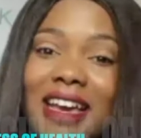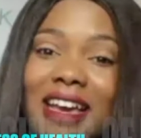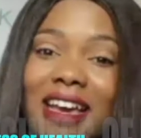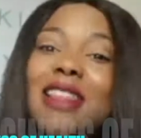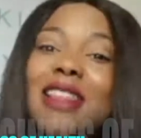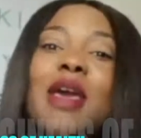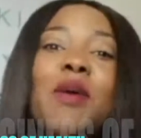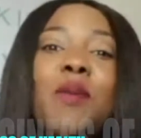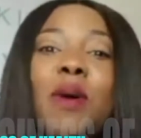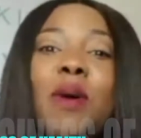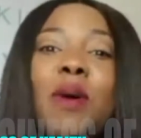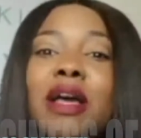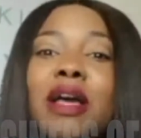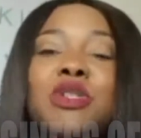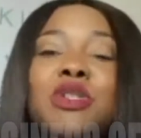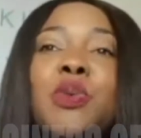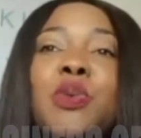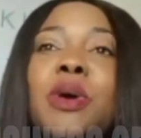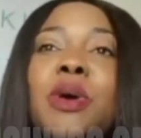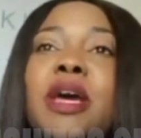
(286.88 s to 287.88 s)
they
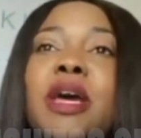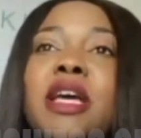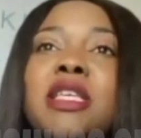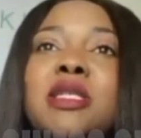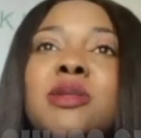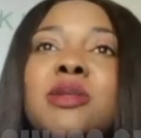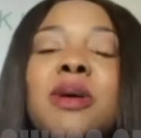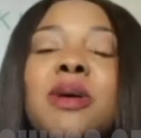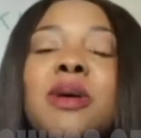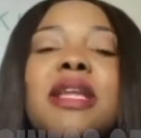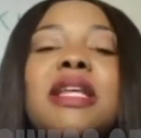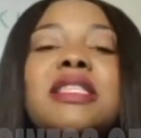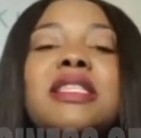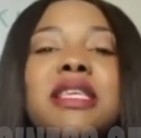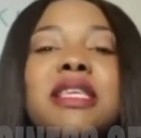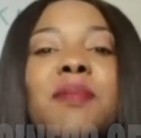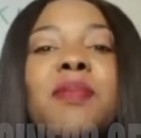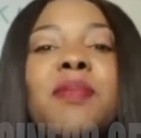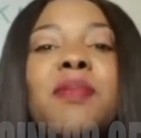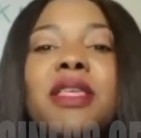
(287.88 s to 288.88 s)
want wigs, but it's
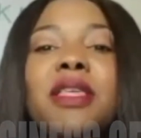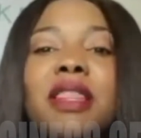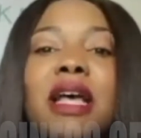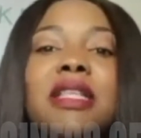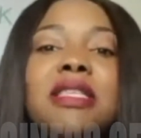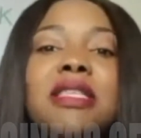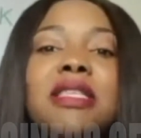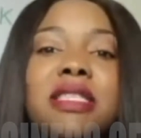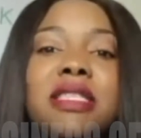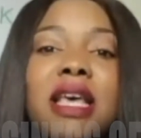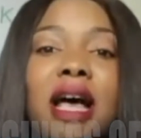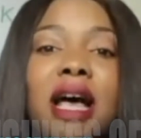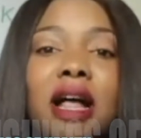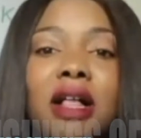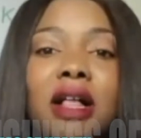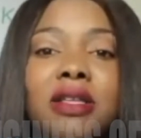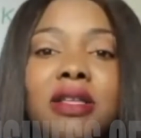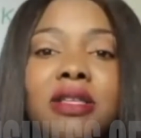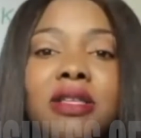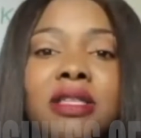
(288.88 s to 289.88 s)
something that
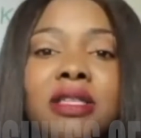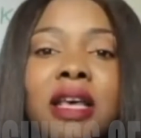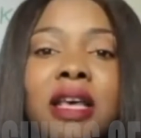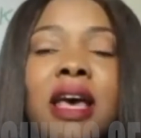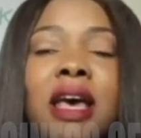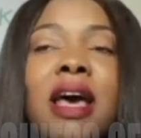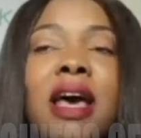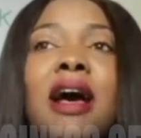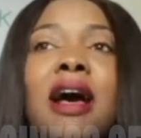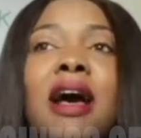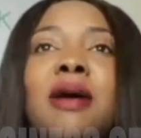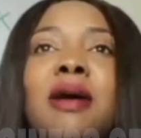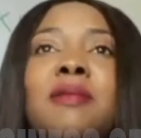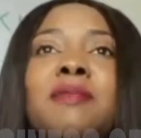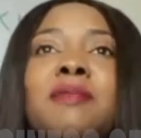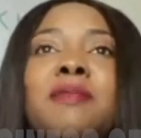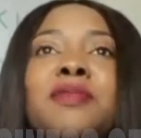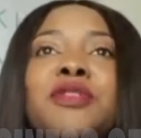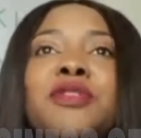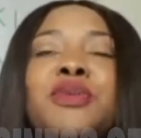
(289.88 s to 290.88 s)
sells
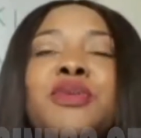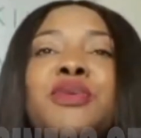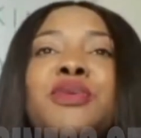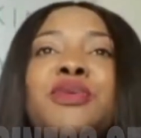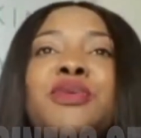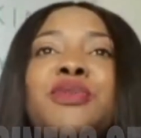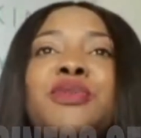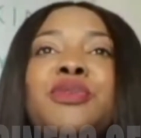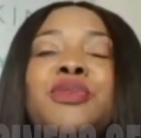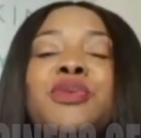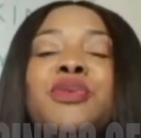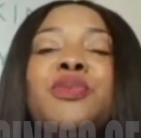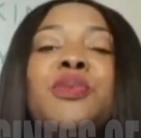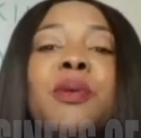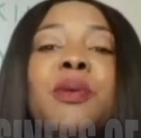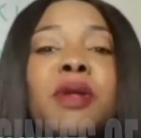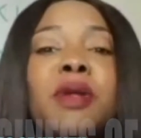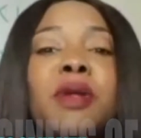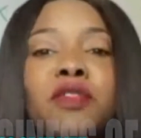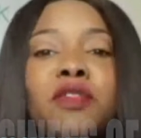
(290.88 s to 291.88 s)
to
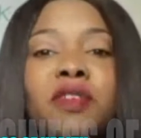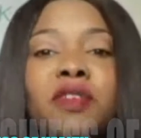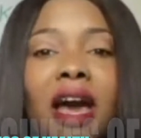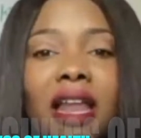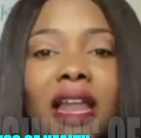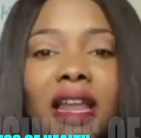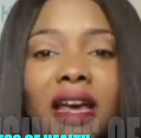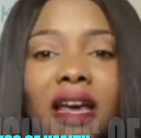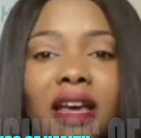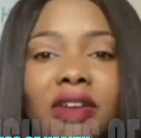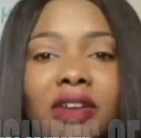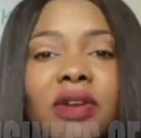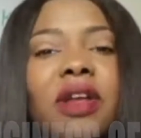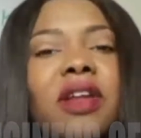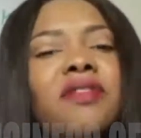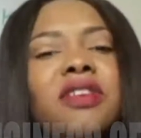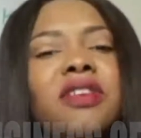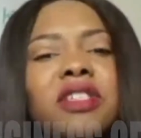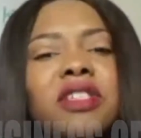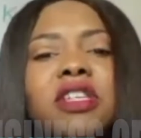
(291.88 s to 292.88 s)
women of color, not
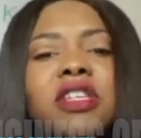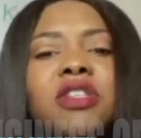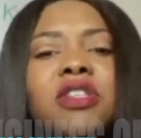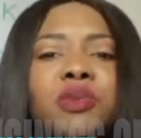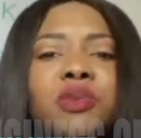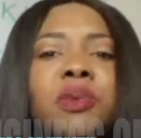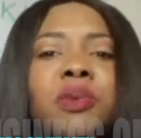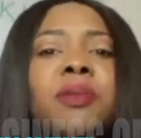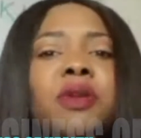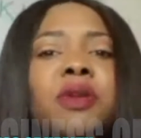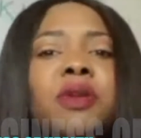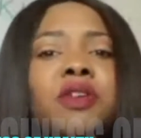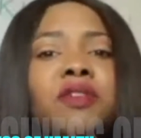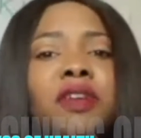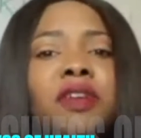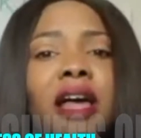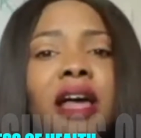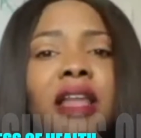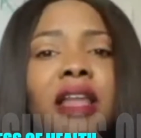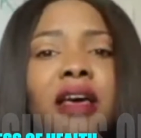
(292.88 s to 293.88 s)
even just women
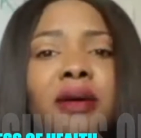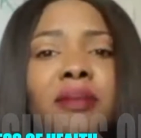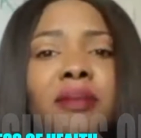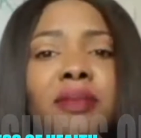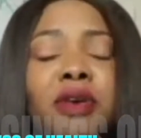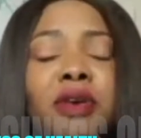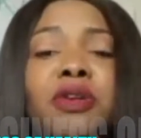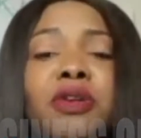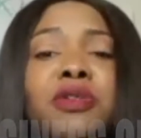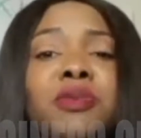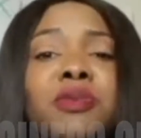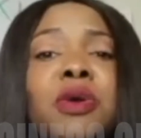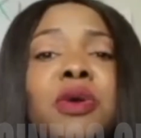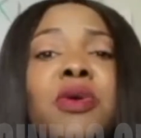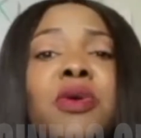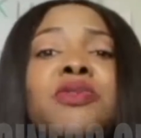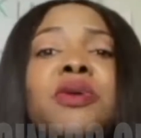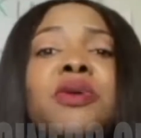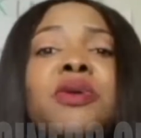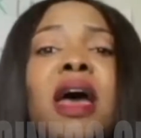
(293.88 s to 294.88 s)
of color, because we
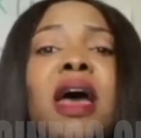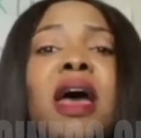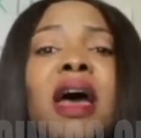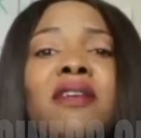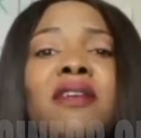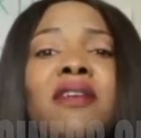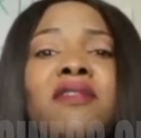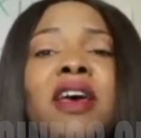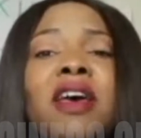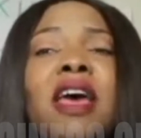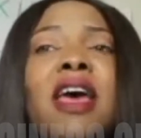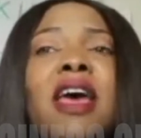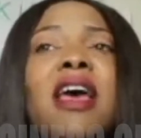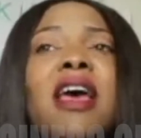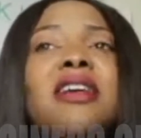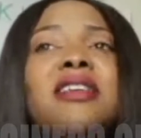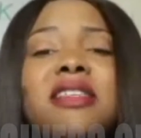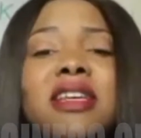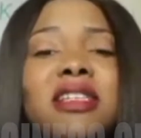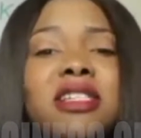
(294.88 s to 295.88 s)
also have
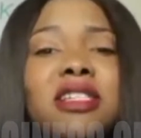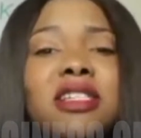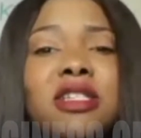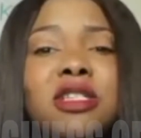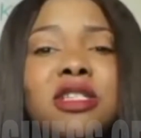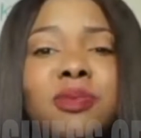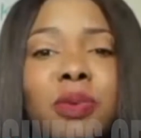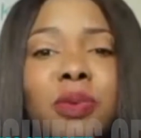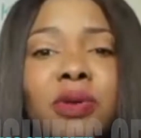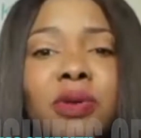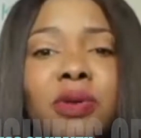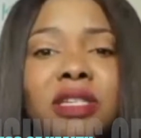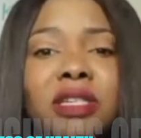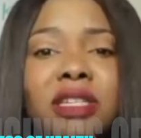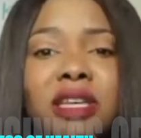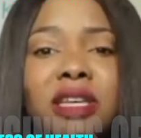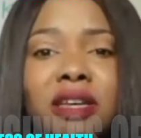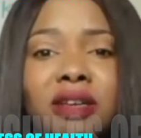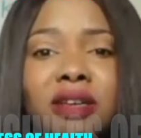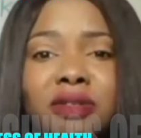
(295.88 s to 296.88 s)
extensions,
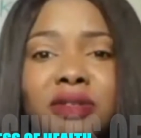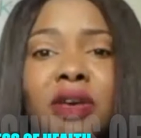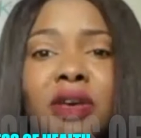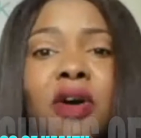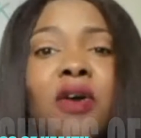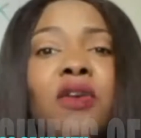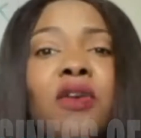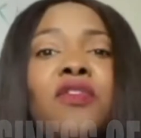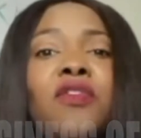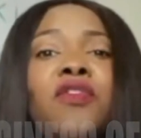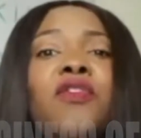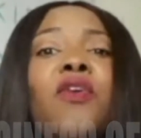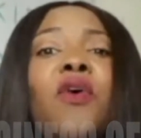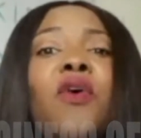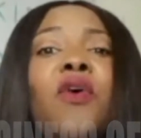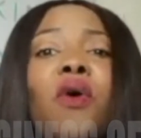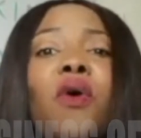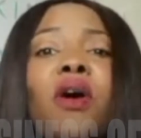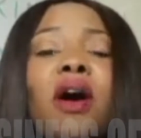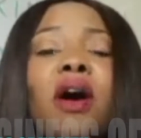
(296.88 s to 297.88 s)
ponytails
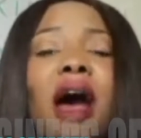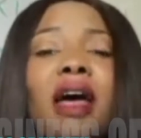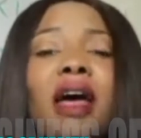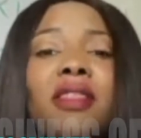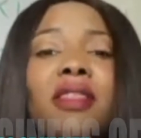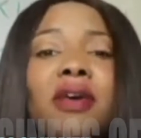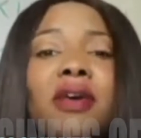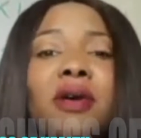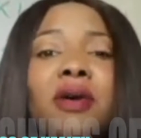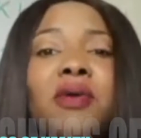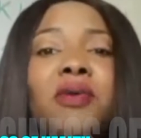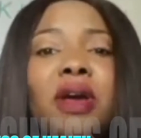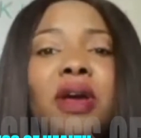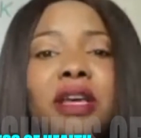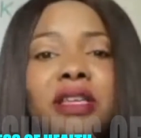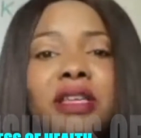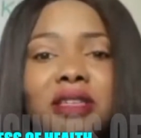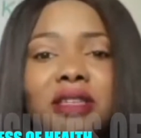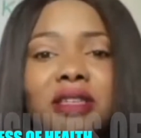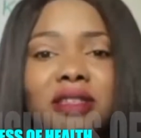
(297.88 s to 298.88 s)
for other
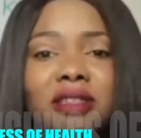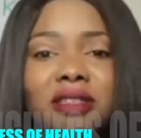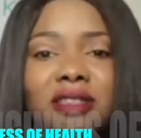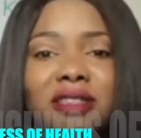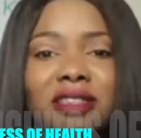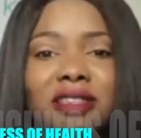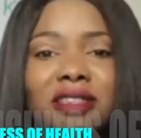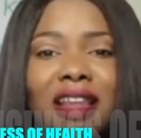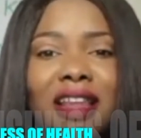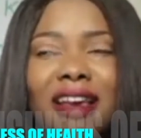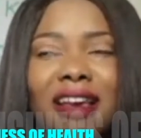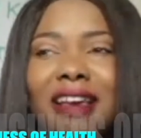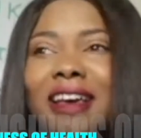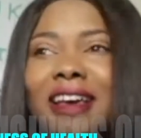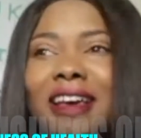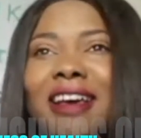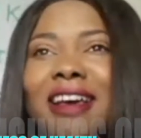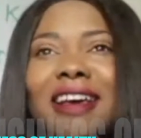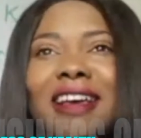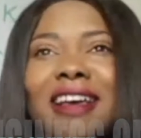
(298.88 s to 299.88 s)
races. Like,
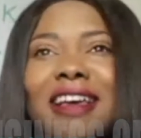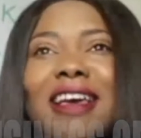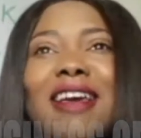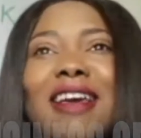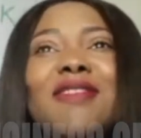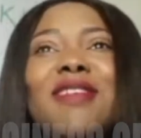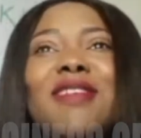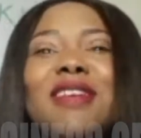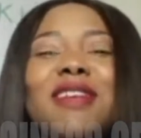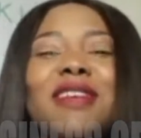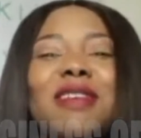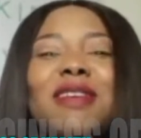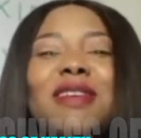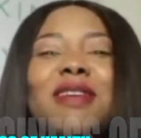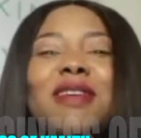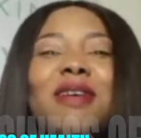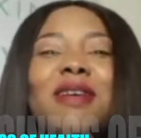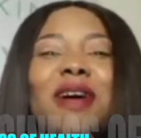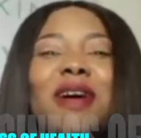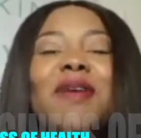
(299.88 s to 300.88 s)

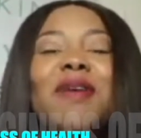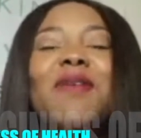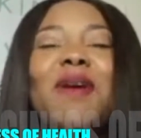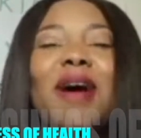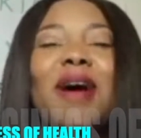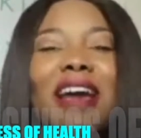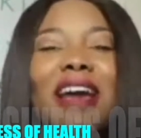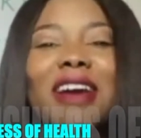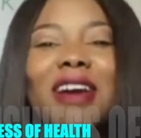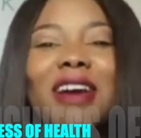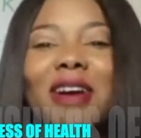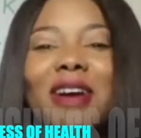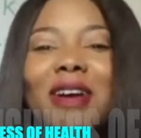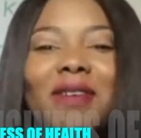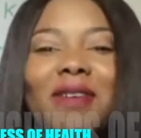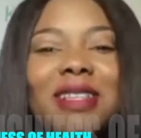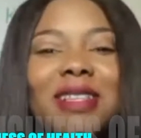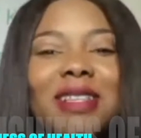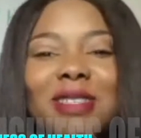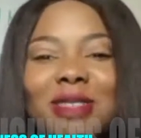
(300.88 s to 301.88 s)
even a white
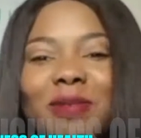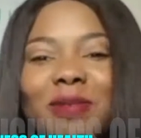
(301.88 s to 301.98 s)
girl wants to